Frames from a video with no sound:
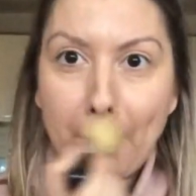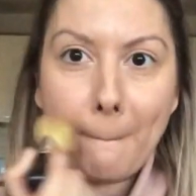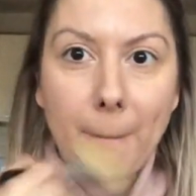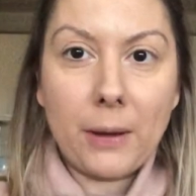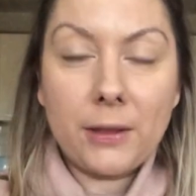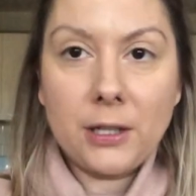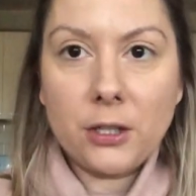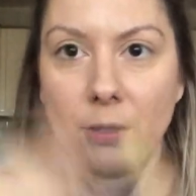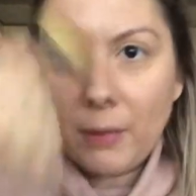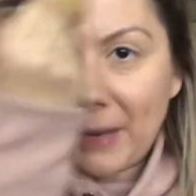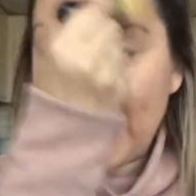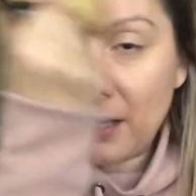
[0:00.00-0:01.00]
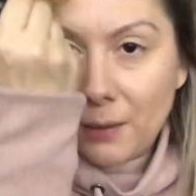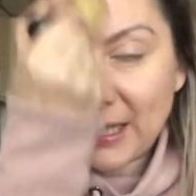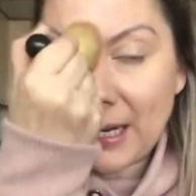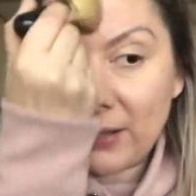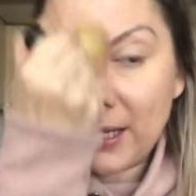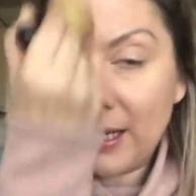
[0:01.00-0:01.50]
I think doing my makeup
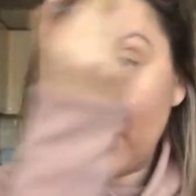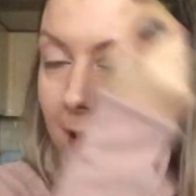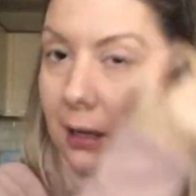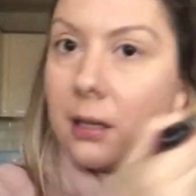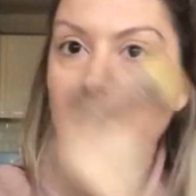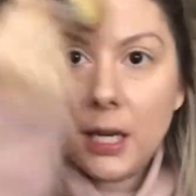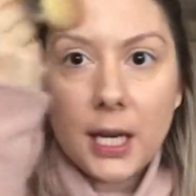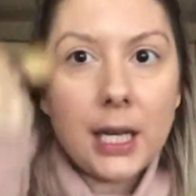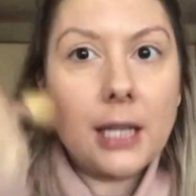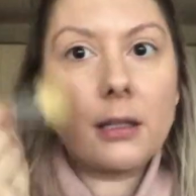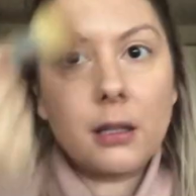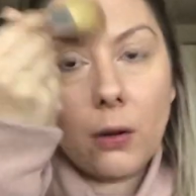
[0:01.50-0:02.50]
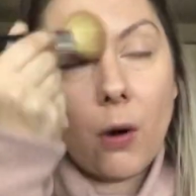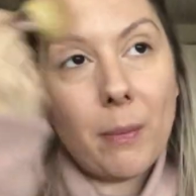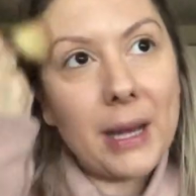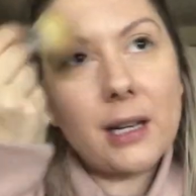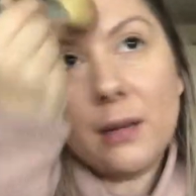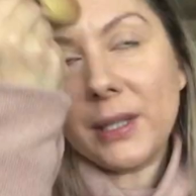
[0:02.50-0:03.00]
down here is a lot
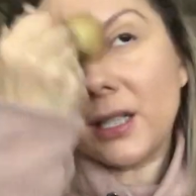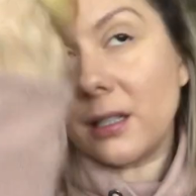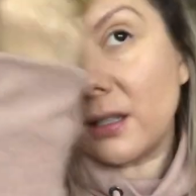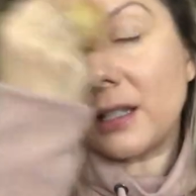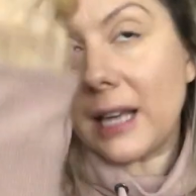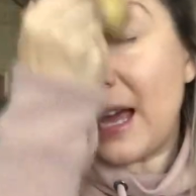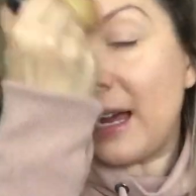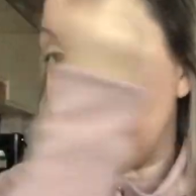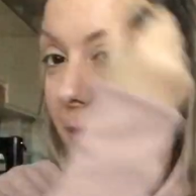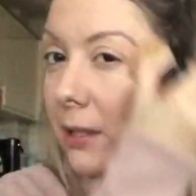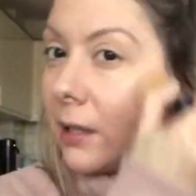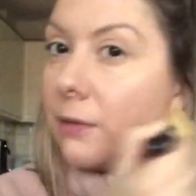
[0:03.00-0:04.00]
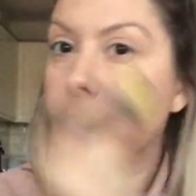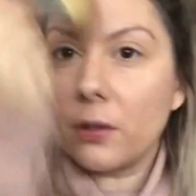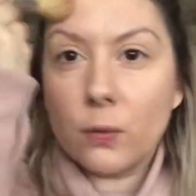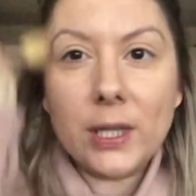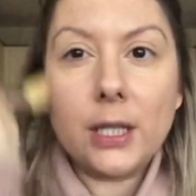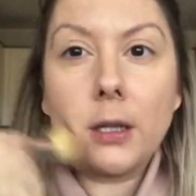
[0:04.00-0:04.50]
better because A, I'm sitting in front of
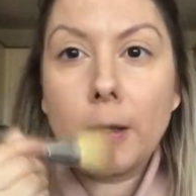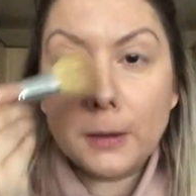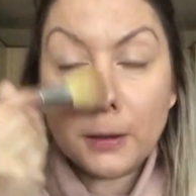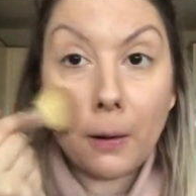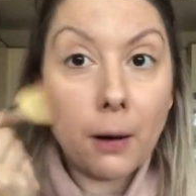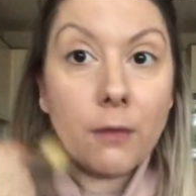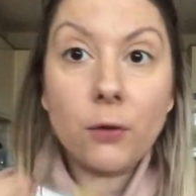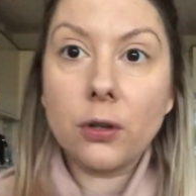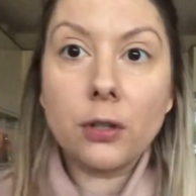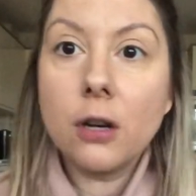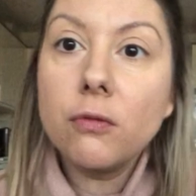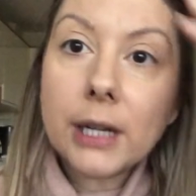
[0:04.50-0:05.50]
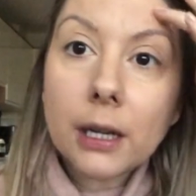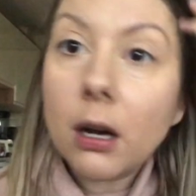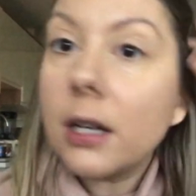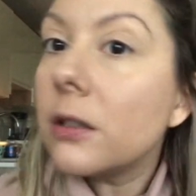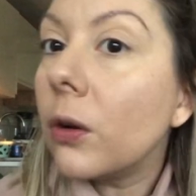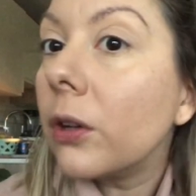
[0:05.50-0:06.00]
the window, so I've got no ring
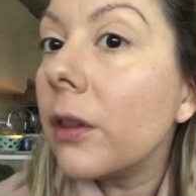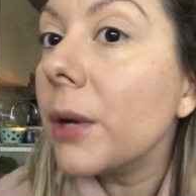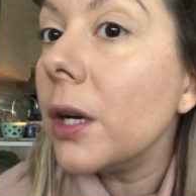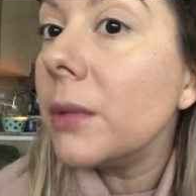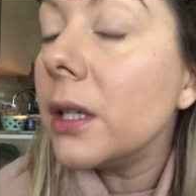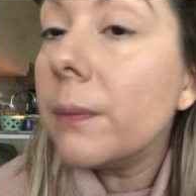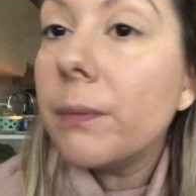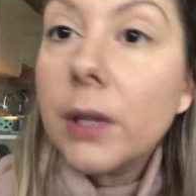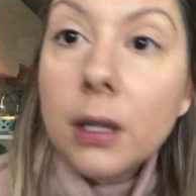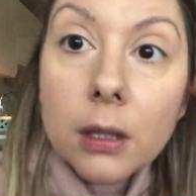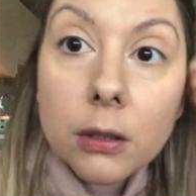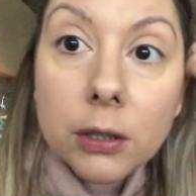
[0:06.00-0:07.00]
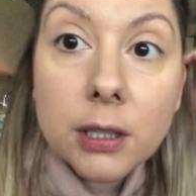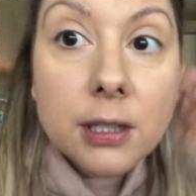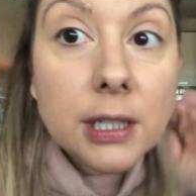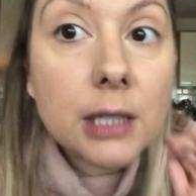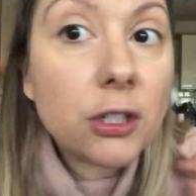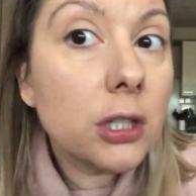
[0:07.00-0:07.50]
lights on at the moment. You can
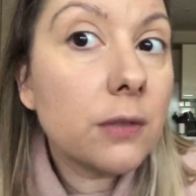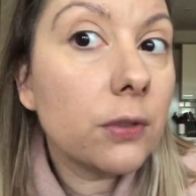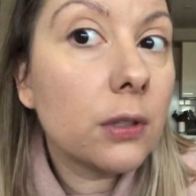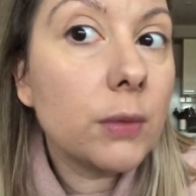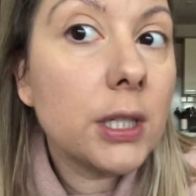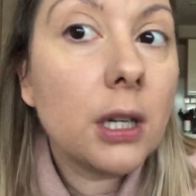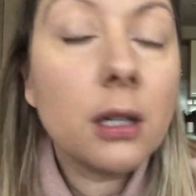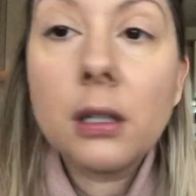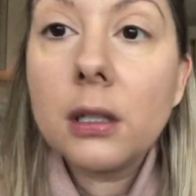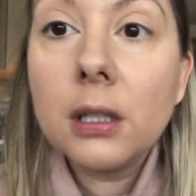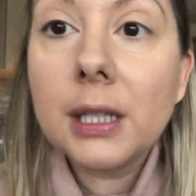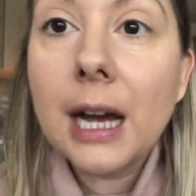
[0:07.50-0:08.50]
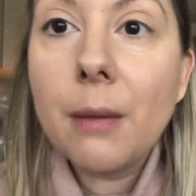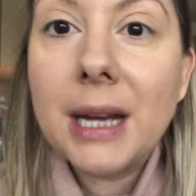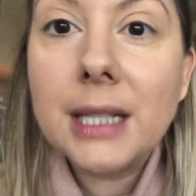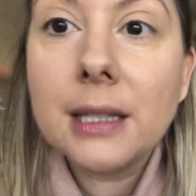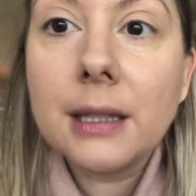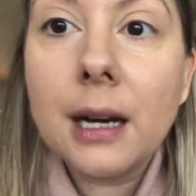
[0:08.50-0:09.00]
see it just in front of the window. Look how
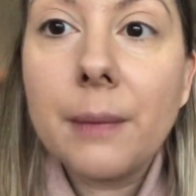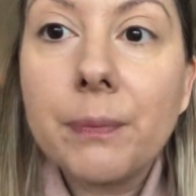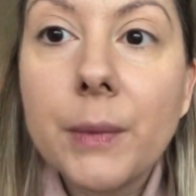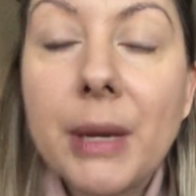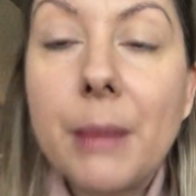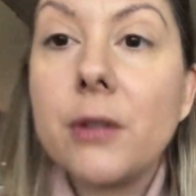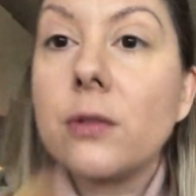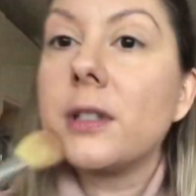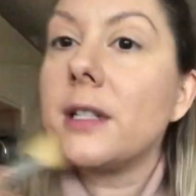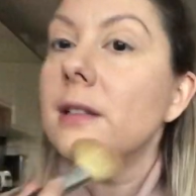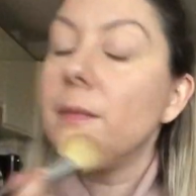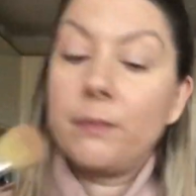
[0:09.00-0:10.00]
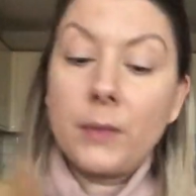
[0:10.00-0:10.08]
amazing that bareMinerals is.